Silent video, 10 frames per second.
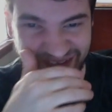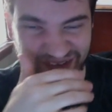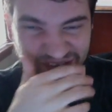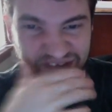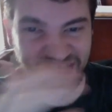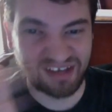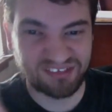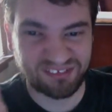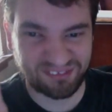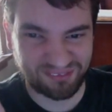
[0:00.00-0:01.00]
he
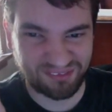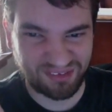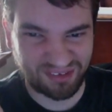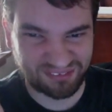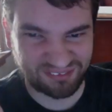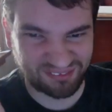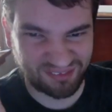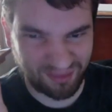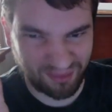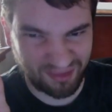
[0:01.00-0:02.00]
contacted
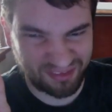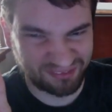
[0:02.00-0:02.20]
I